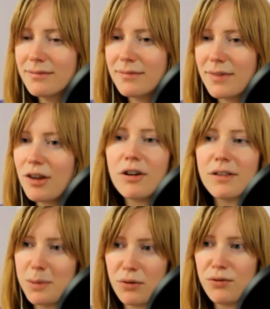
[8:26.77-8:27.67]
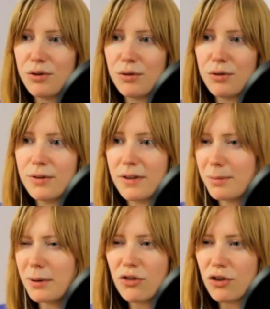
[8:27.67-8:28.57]
theories about food
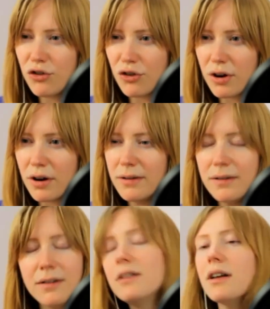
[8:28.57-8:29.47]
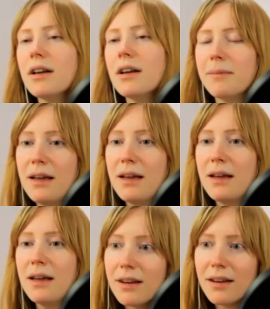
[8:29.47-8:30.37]
especially sugar um,
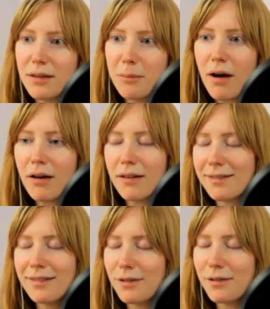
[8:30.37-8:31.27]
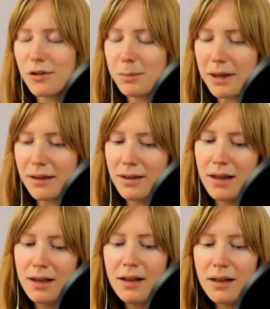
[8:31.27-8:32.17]
feeding the bugs so to speak
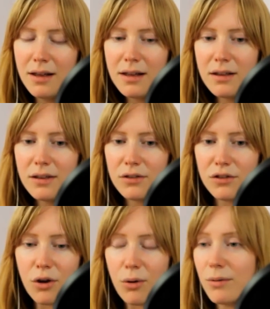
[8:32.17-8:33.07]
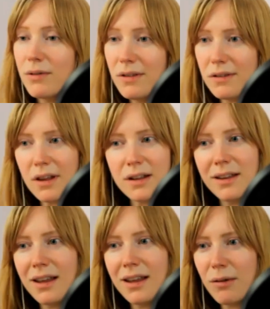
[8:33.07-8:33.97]
so
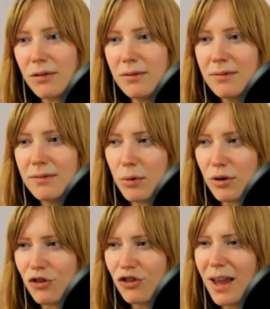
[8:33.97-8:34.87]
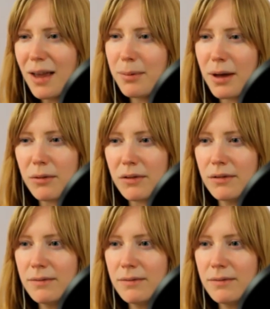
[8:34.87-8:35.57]
suddenly i was more in shape i was